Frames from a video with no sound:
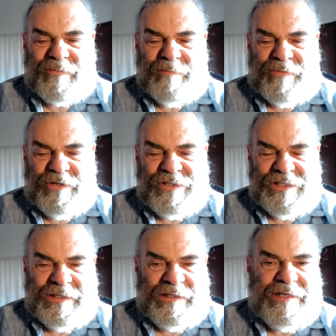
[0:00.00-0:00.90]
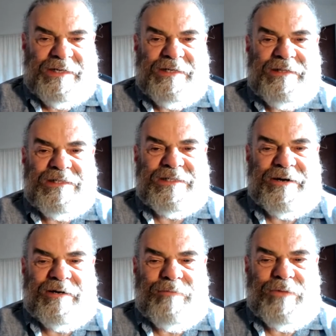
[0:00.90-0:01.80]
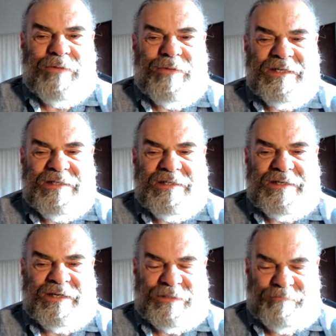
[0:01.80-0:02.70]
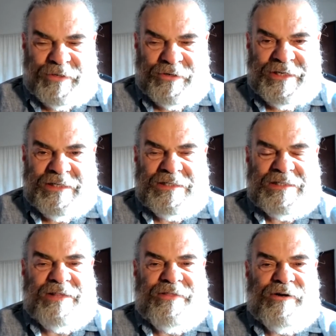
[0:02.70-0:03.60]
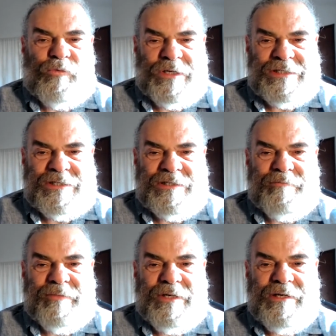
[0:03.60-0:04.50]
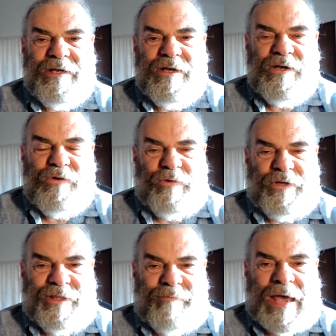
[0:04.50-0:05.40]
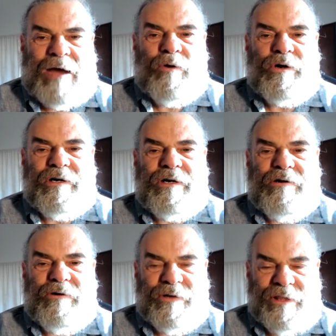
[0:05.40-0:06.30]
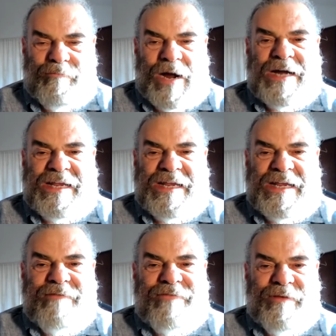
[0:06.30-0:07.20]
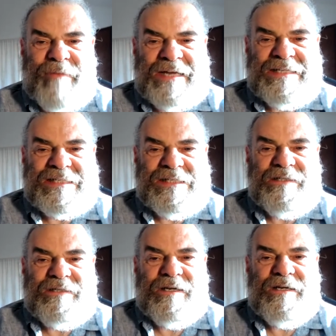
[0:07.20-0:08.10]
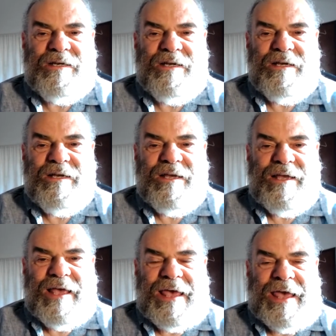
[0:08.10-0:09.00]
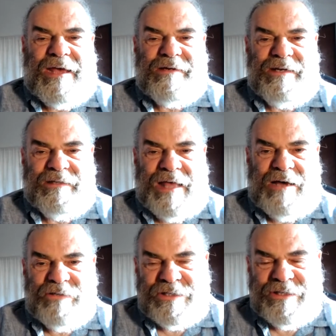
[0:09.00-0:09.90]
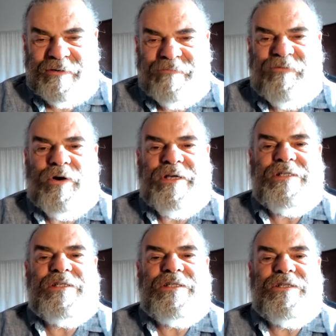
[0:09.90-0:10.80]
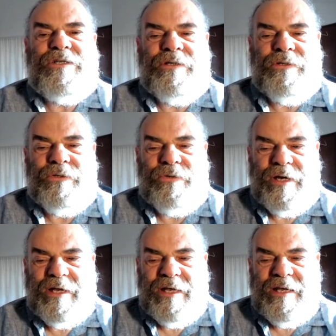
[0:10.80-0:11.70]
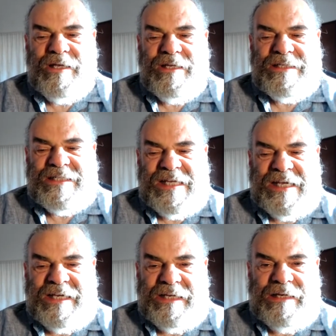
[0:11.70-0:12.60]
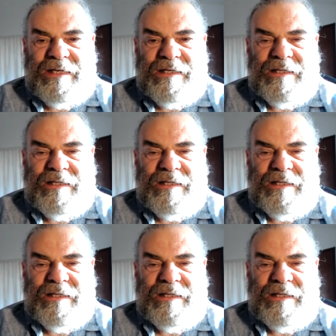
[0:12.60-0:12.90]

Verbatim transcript: person leading the ceremony's experience and their wisdom with the power or the mariri of the medicine, and allows their voice to sing